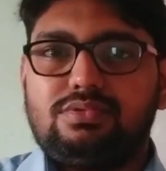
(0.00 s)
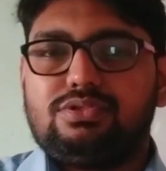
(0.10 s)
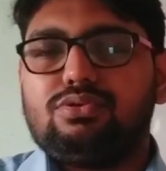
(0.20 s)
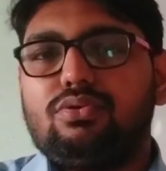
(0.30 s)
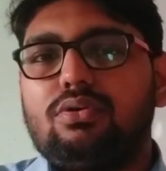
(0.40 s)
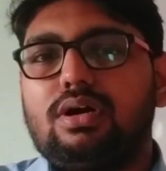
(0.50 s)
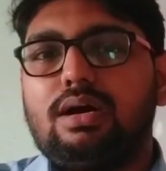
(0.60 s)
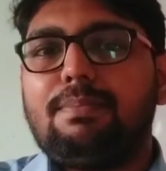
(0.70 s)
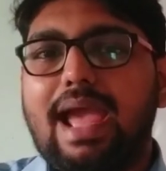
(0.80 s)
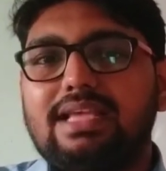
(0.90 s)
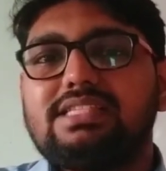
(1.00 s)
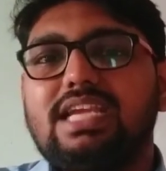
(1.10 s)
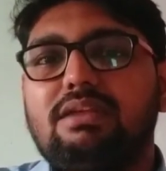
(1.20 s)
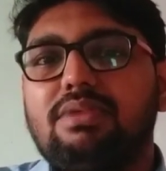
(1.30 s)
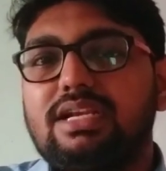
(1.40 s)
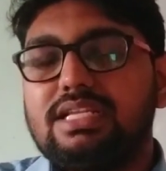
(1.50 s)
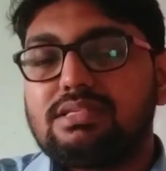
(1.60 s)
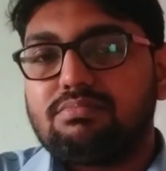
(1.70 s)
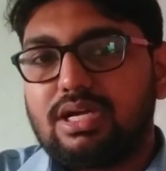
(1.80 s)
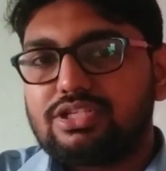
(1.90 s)
So a bank statement
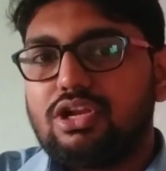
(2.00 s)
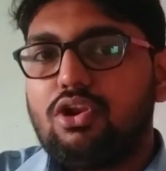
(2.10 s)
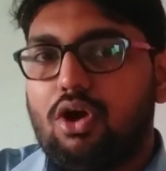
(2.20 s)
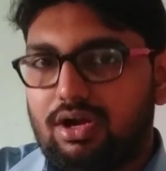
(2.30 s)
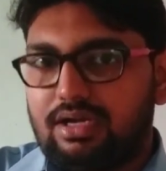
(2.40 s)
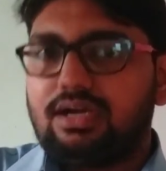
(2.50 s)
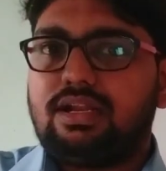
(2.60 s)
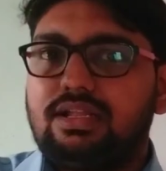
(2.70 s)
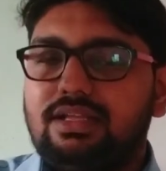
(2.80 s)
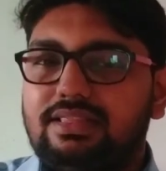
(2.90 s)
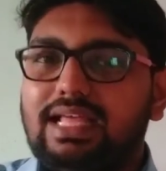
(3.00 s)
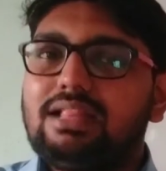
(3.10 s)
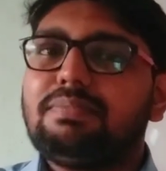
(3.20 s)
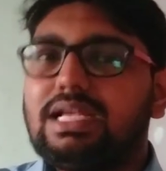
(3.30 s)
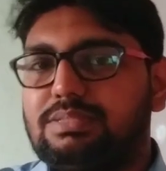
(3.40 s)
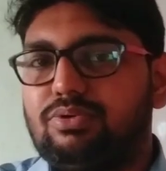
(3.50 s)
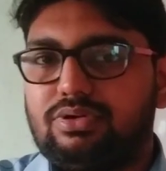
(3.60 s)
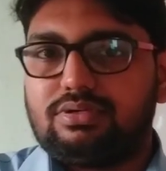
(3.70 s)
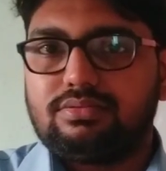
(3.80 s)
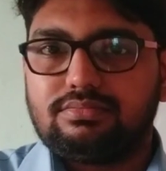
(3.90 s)
is much longer than a passbook.